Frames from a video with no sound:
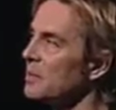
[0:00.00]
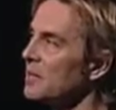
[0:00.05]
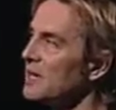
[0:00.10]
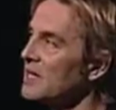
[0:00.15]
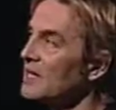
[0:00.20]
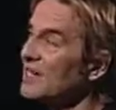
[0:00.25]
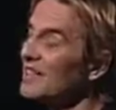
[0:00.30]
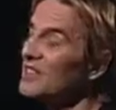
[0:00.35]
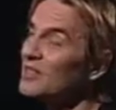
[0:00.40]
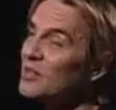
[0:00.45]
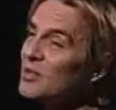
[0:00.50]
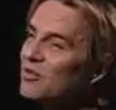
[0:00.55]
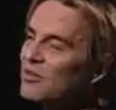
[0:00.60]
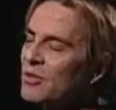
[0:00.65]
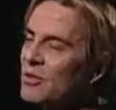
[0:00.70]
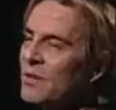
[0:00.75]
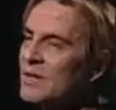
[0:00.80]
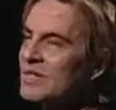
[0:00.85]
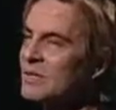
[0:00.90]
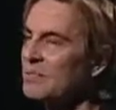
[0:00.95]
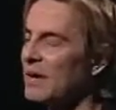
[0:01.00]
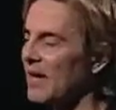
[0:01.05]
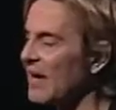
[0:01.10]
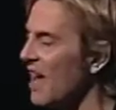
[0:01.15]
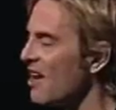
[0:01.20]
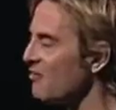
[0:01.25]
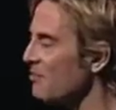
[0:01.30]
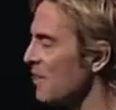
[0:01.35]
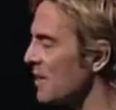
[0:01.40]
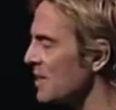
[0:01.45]
because I could do it for the rest of my
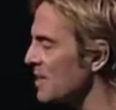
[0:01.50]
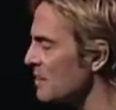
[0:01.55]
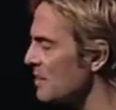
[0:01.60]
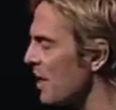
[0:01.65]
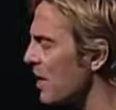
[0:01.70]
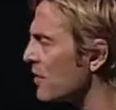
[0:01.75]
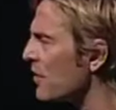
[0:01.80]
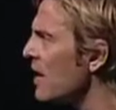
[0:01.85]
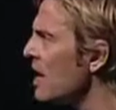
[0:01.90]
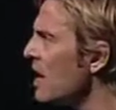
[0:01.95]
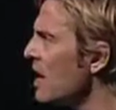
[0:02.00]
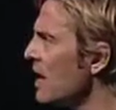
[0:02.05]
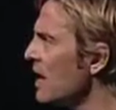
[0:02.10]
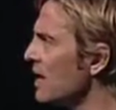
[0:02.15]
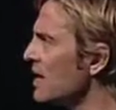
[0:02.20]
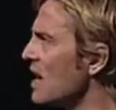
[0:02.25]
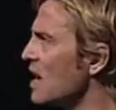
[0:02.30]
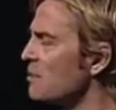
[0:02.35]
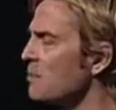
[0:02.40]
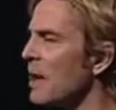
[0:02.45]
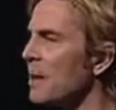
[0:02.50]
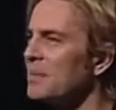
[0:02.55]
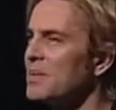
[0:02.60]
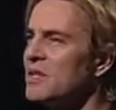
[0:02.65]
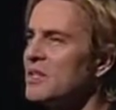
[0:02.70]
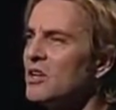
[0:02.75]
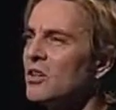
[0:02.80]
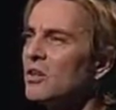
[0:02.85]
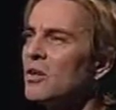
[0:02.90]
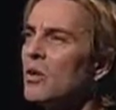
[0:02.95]
life. But it's about a young
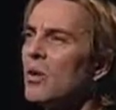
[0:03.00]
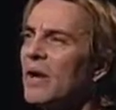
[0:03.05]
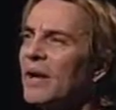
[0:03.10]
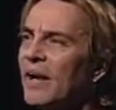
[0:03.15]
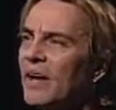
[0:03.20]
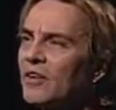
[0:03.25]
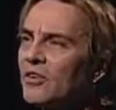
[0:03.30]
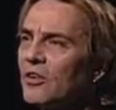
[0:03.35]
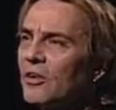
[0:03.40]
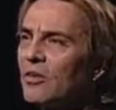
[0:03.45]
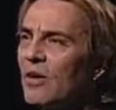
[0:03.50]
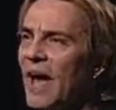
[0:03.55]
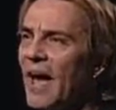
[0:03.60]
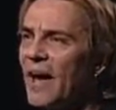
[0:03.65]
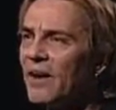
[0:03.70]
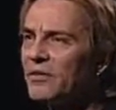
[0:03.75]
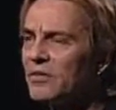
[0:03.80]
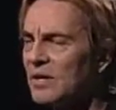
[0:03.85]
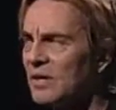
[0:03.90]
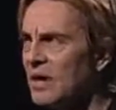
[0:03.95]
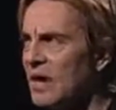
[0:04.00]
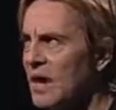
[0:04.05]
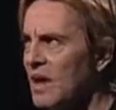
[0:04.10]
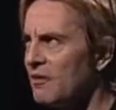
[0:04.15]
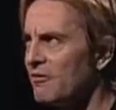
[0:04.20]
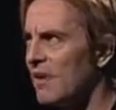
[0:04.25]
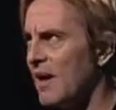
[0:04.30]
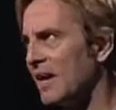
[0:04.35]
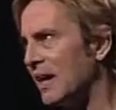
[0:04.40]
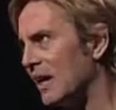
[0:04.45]
puppeteer going underground and
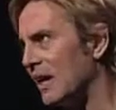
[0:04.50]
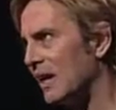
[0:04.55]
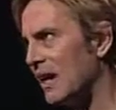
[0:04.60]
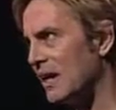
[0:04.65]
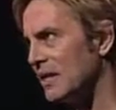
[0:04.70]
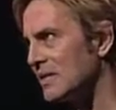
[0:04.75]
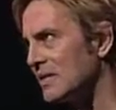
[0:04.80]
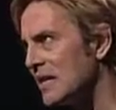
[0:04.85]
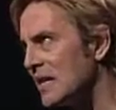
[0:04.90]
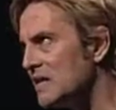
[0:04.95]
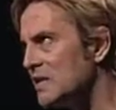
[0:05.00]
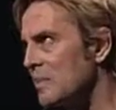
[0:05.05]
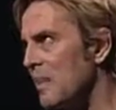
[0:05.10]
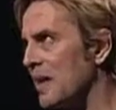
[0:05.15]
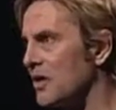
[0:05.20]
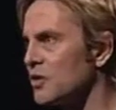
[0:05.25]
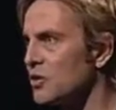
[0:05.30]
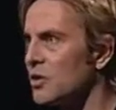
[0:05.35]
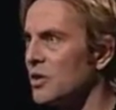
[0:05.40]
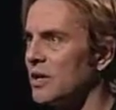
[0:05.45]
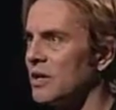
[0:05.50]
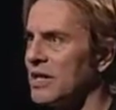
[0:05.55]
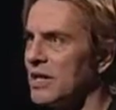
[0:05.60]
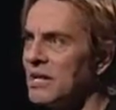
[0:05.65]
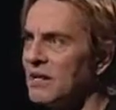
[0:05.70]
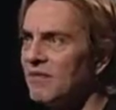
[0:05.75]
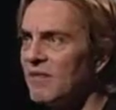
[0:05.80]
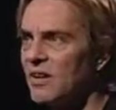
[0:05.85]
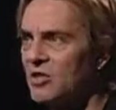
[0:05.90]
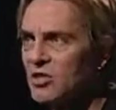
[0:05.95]
fighting against his mentor, and
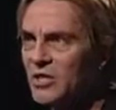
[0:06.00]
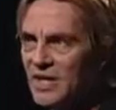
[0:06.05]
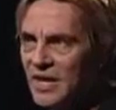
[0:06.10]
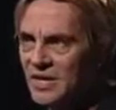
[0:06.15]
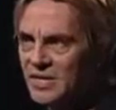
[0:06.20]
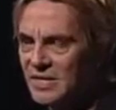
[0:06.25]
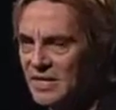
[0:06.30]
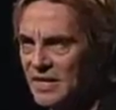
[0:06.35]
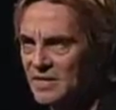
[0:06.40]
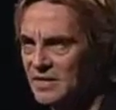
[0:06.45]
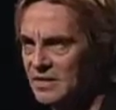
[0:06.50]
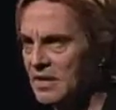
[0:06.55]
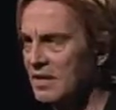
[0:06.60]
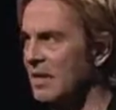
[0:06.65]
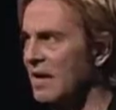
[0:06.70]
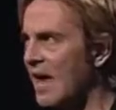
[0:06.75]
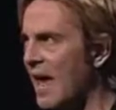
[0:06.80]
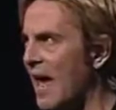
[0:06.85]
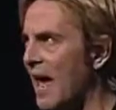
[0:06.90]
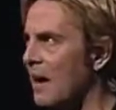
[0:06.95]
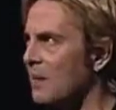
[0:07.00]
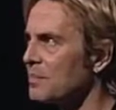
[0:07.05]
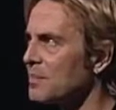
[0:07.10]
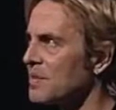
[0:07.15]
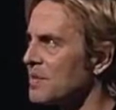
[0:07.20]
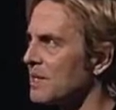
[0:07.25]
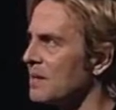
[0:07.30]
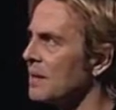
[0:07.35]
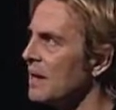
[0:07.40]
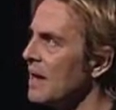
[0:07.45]
he eventually gets sent to the
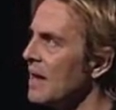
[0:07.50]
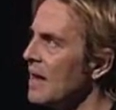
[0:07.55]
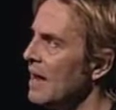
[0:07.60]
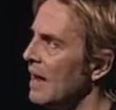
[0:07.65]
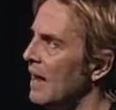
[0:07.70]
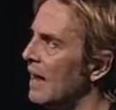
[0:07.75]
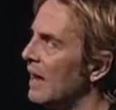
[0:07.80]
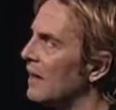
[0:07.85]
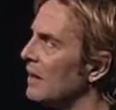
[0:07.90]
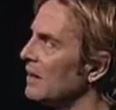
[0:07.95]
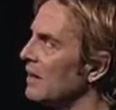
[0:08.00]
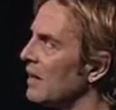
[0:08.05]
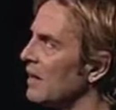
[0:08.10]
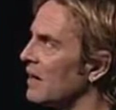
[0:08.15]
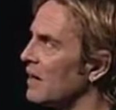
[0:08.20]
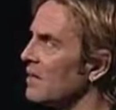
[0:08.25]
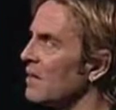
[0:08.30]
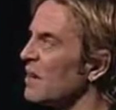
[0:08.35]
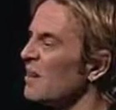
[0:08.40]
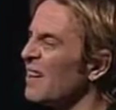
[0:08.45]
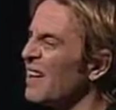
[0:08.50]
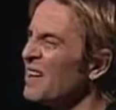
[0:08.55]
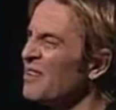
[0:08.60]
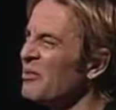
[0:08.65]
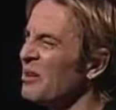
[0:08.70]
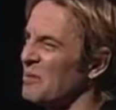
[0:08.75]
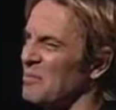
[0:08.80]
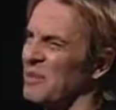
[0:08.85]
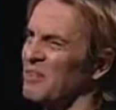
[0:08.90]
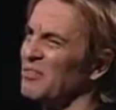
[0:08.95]
camps. And I
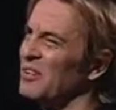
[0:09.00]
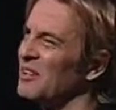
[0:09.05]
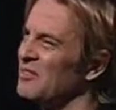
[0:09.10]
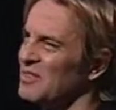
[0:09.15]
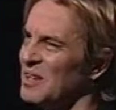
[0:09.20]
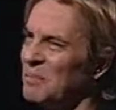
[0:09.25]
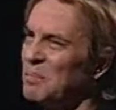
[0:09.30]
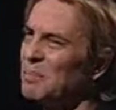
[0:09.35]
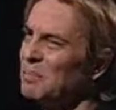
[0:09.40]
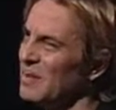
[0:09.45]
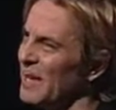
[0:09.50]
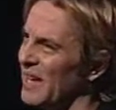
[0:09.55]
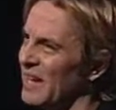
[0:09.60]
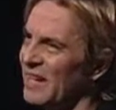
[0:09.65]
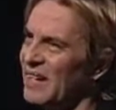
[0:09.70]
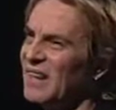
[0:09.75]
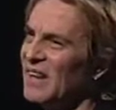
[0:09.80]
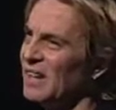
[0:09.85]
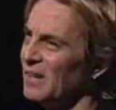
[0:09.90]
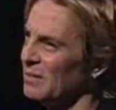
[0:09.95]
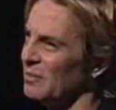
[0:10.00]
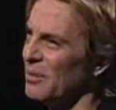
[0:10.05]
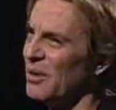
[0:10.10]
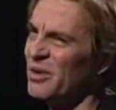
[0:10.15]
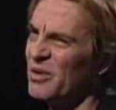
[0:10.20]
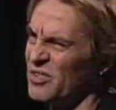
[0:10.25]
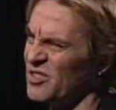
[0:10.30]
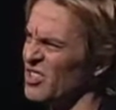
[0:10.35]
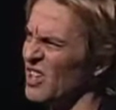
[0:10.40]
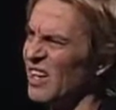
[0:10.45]
50 playing a young
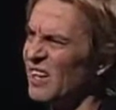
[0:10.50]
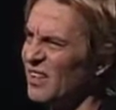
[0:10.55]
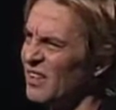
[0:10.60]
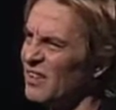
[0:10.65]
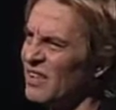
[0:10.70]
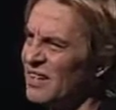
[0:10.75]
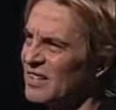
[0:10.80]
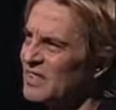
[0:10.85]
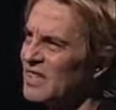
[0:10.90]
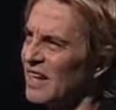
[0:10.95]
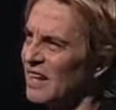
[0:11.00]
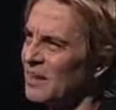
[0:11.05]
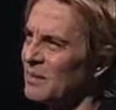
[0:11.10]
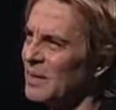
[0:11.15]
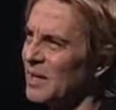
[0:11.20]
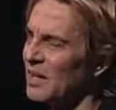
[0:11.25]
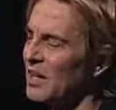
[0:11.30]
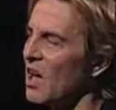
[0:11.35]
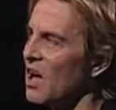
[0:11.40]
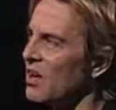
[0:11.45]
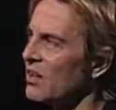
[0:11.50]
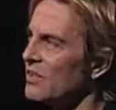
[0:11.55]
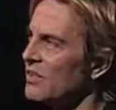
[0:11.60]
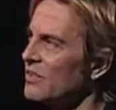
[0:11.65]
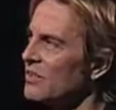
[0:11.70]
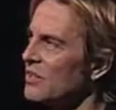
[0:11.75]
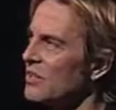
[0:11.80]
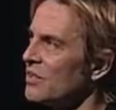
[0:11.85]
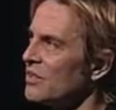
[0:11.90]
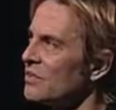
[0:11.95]
protege, you know, that's getting a bit long in
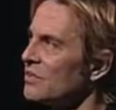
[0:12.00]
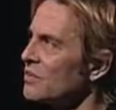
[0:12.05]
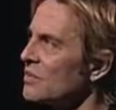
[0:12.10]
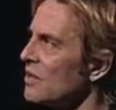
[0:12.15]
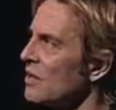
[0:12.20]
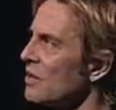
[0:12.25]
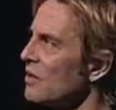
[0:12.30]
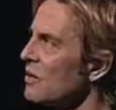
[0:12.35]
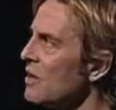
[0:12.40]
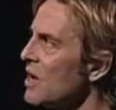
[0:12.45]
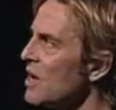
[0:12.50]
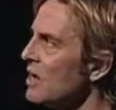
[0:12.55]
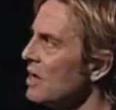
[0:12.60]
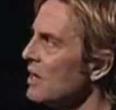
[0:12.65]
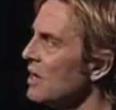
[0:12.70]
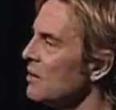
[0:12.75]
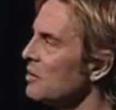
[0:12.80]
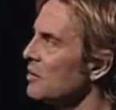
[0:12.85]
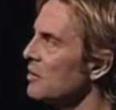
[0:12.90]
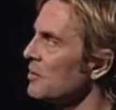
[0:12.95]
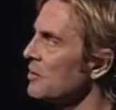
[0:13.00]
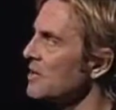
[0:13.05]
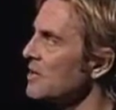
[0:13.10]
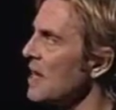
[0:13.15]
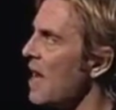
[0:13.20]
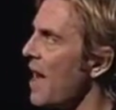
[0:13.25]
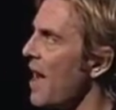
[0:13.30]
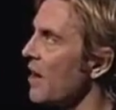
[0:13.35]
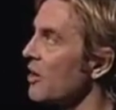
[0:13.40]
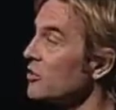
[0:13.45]
the tooth, so it will
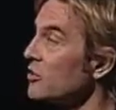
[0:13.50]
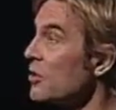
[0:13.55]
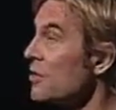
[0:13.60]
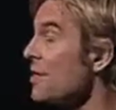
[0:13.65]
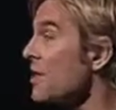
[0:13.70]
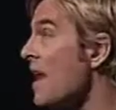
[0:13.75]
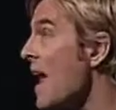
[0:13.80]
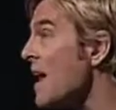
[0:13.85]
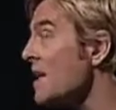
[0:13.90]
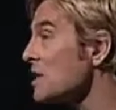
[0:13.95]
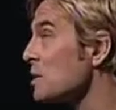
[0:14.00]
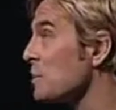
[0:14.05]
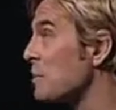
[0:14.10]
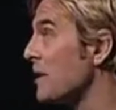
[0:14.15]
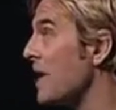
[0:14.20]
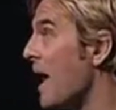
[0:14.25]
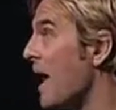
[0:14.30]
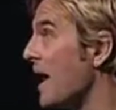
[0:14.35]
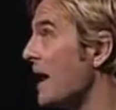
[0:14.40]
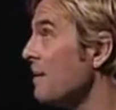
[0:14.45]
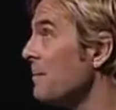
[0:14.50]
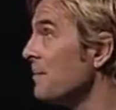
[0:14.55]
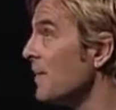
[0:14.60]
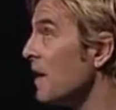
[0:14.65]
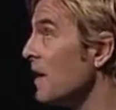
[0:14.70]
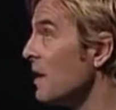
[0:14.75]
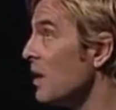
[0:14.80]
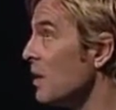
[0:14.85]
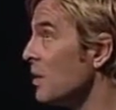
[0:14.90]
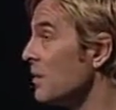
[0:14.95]
retire. So the next play,
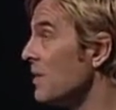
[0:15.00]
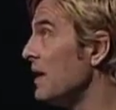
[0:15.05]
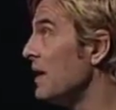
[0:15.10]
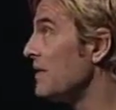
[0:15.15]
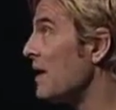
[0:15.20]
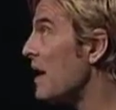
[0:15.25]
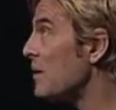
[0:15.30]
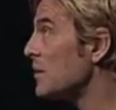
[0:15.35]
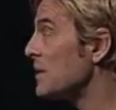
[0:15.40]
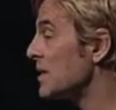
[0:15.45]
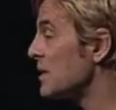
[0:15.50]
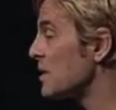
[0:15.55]
that was